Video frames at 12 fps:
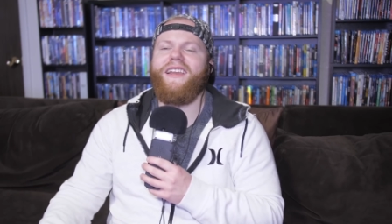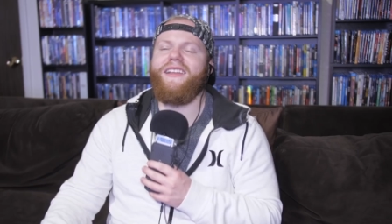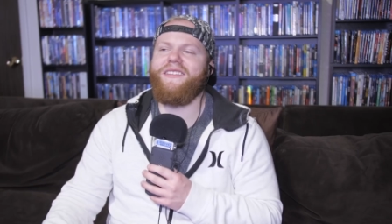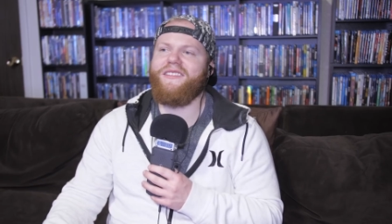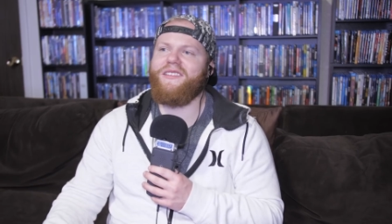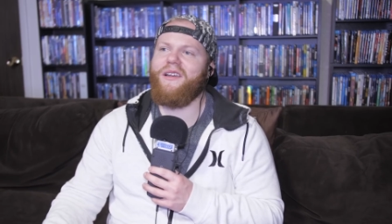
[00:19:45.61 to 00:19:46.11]

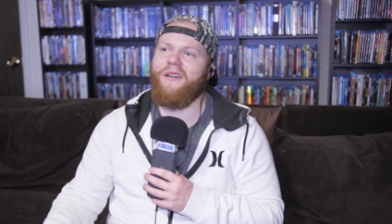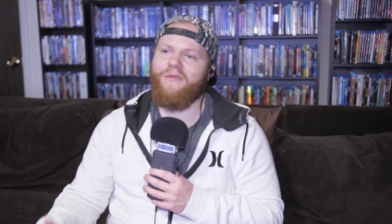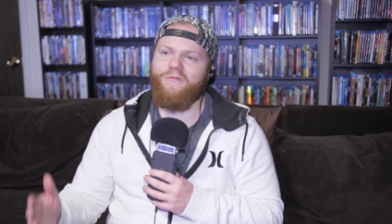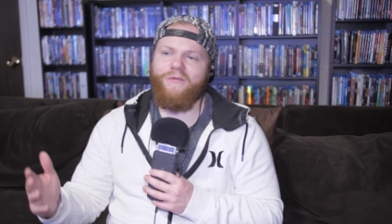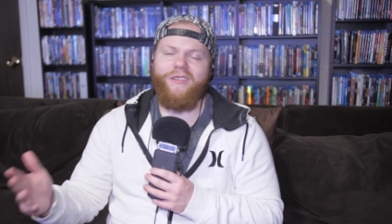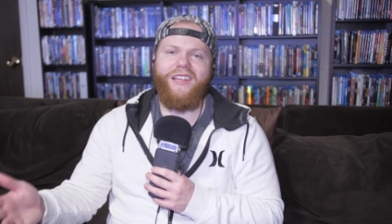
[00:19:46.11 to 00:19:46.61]
And so
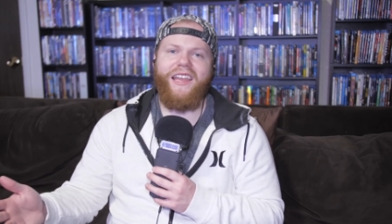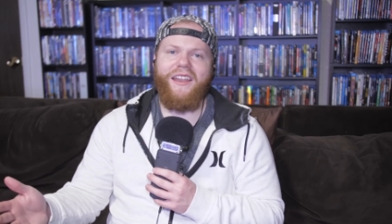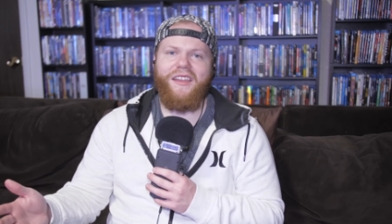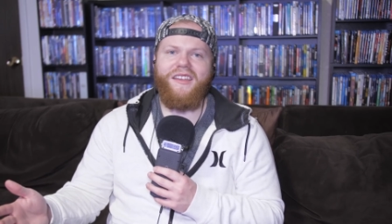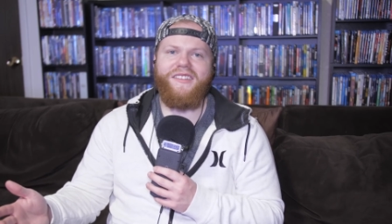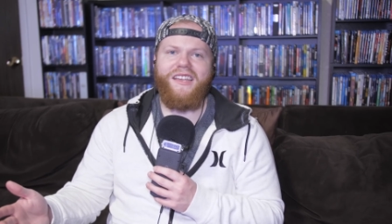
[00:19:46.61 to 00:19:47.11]
really
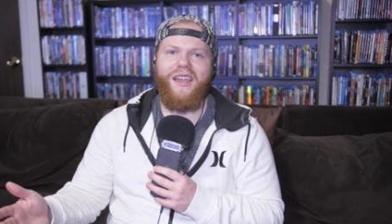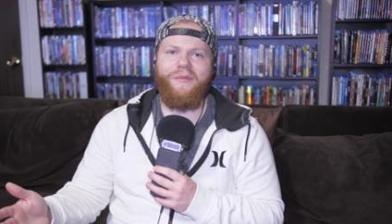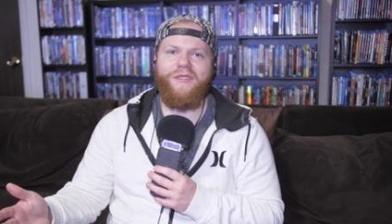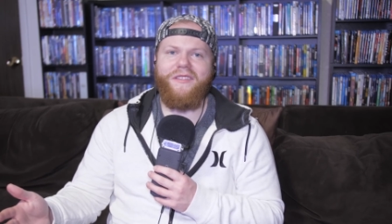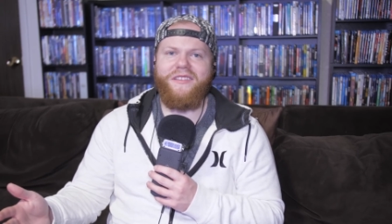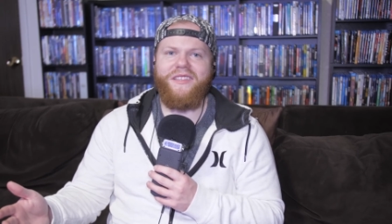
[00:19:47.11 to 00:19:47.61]
had a good time
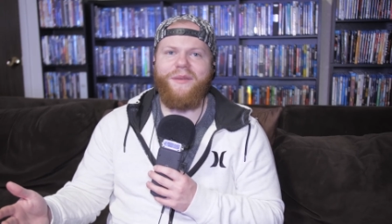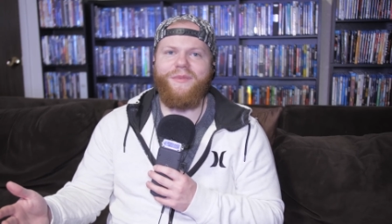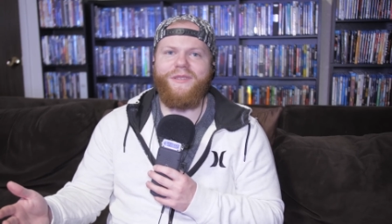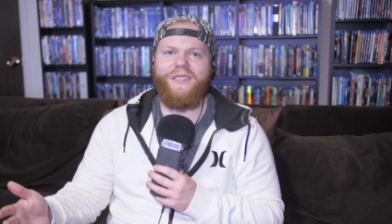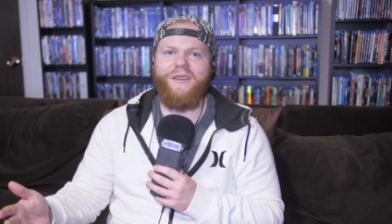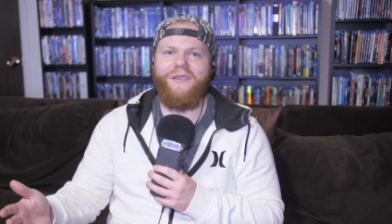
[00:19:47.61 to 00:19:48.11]
with this
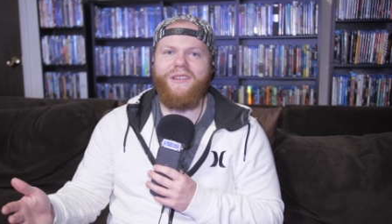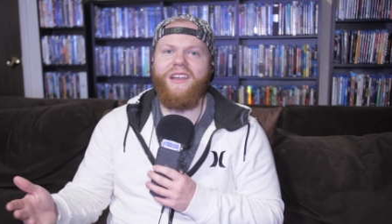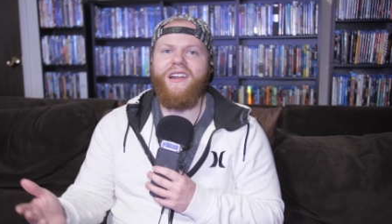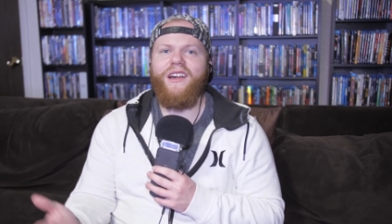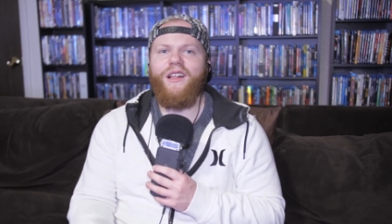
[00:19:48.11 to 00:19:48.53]
episode.